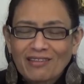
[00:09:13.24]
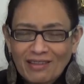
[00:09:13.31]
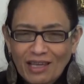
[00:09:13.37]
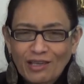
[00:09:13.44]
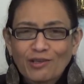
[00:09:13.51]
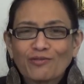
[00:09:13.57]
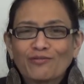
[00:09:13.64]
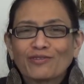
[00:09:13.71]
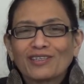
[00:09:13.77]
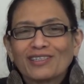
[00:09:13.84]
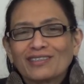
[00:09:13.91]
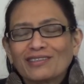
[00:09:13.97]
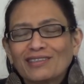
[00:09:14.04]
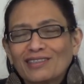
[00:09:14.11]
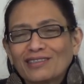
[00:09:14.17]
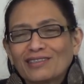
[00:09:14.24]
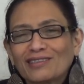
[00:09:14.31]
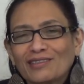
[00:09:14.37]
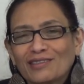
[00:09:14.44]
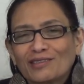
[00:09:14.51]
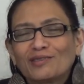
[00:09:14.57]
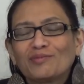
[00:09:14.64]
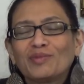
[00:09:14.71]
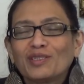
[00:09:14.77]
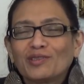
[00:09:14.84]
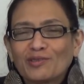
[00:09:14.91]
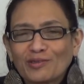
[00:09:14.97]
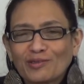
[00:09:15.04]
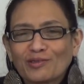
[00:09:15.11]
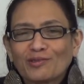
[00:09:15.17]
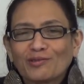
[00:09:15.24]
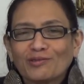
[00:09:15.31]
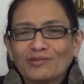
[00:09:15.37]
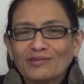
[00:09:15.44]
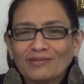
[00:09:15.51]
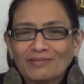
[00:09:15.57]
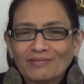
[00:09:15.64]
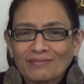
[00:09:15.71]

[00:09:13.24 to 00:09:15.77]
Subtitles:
Thank you for listening. Speak to you soon.